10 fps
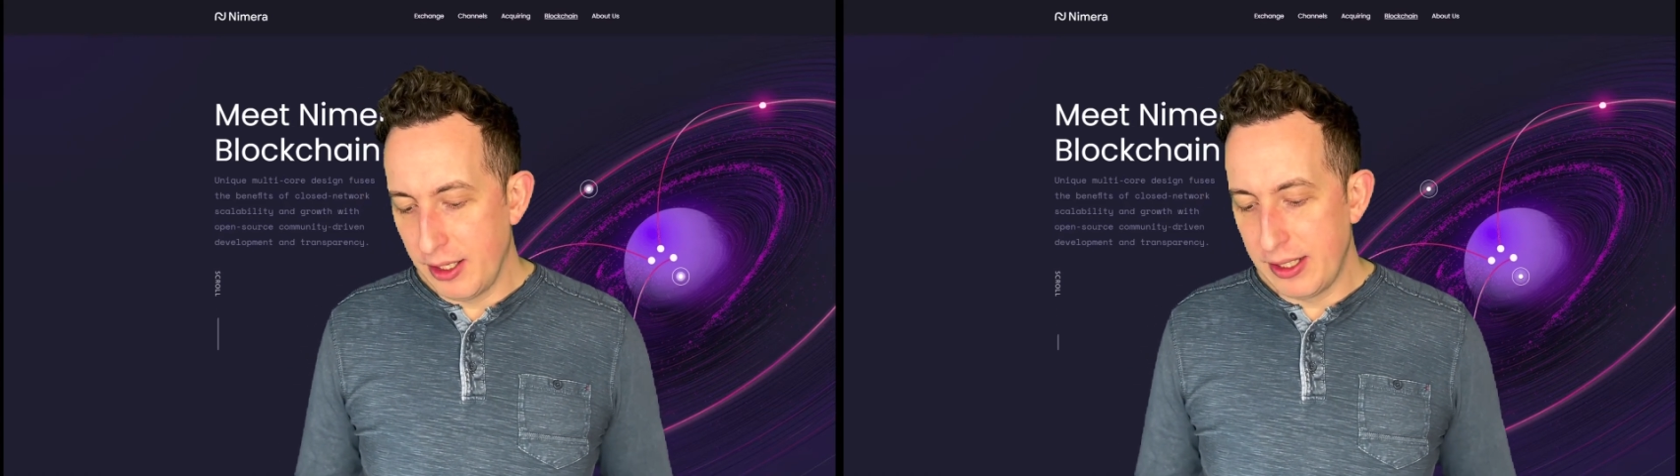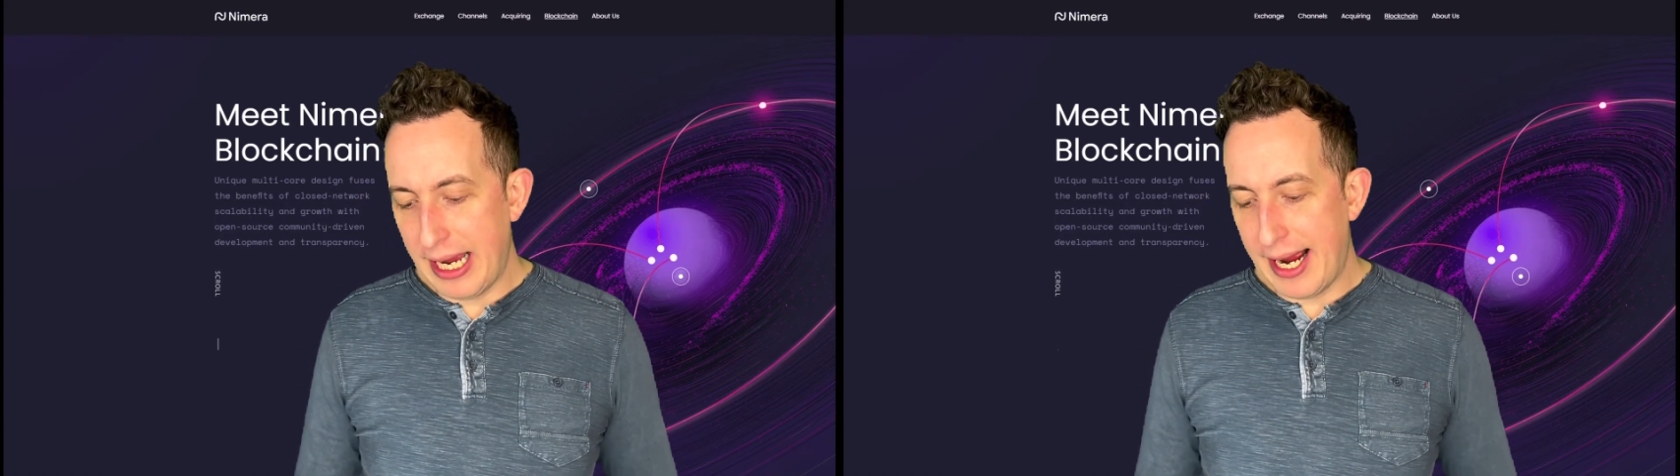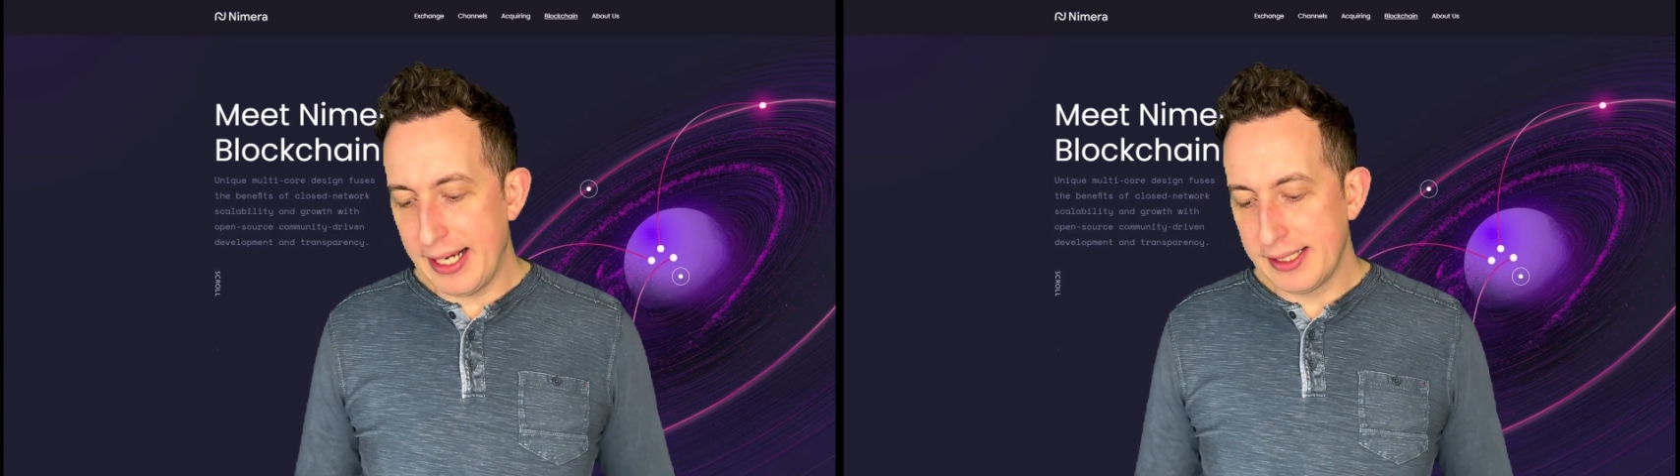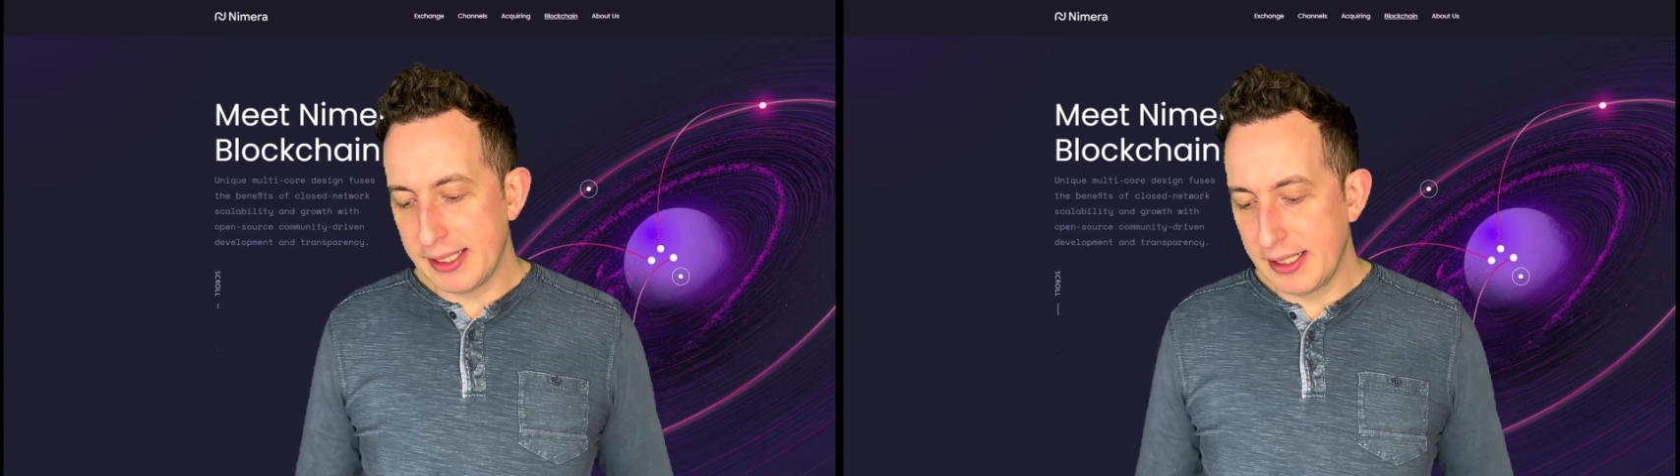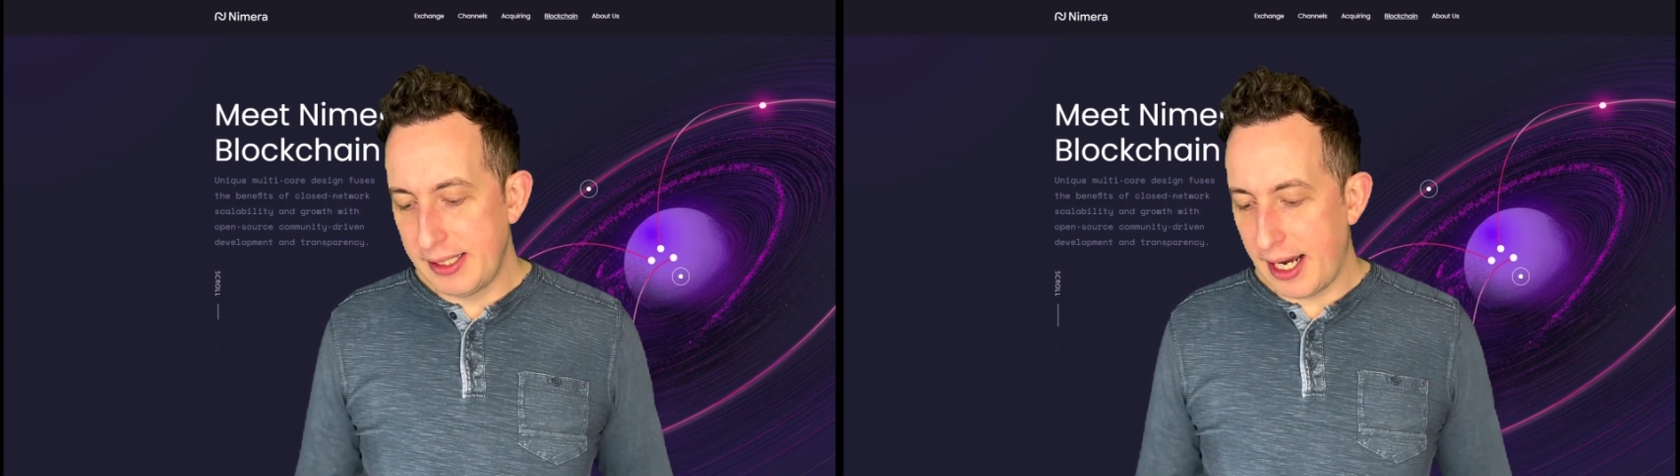the
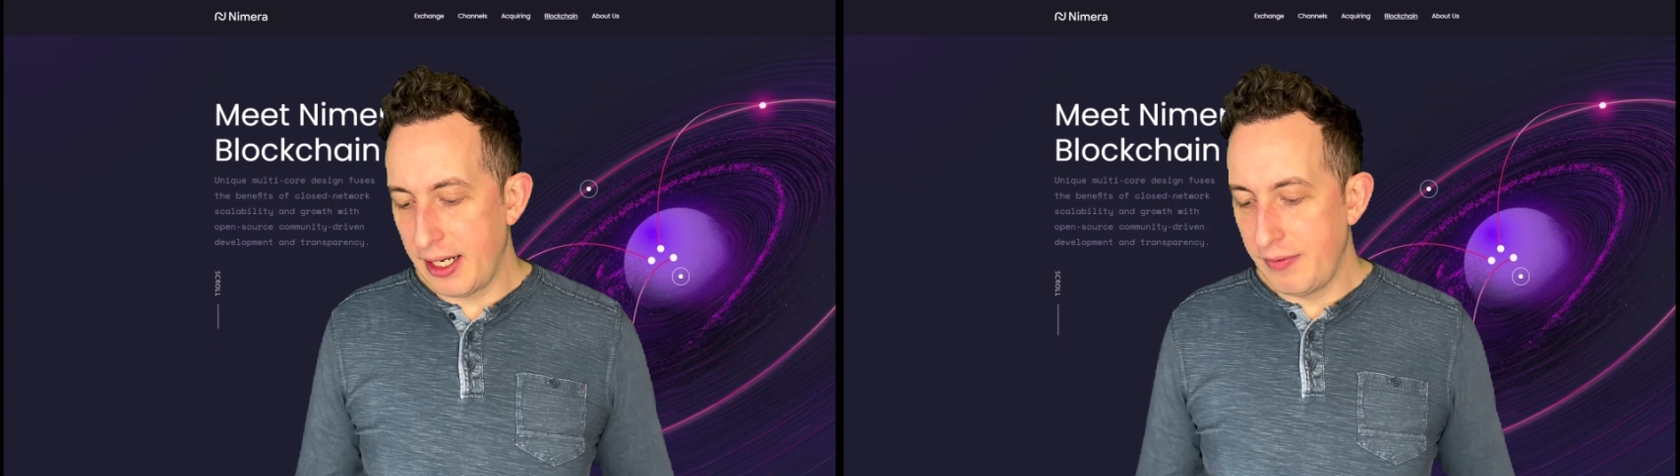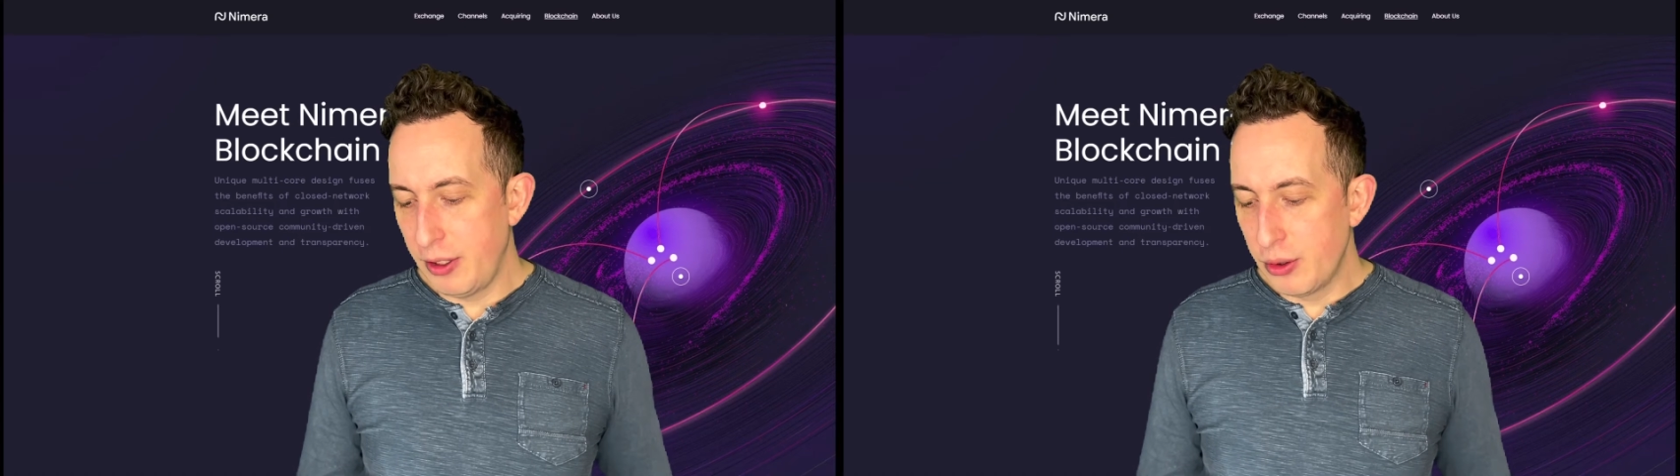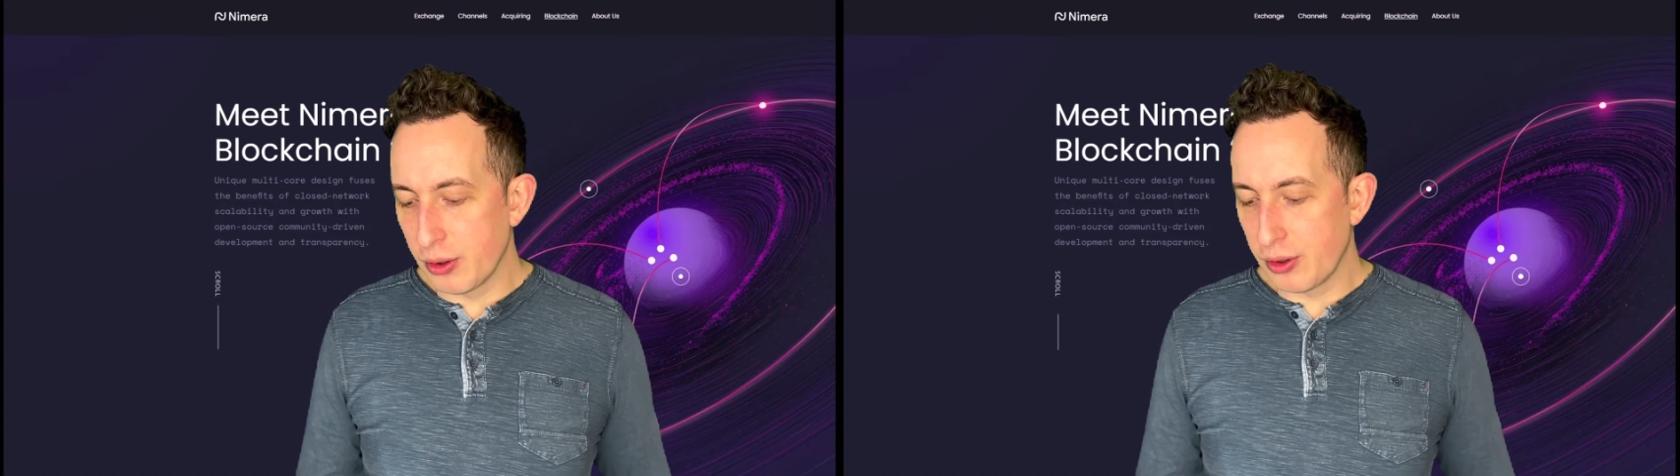assets and data of users?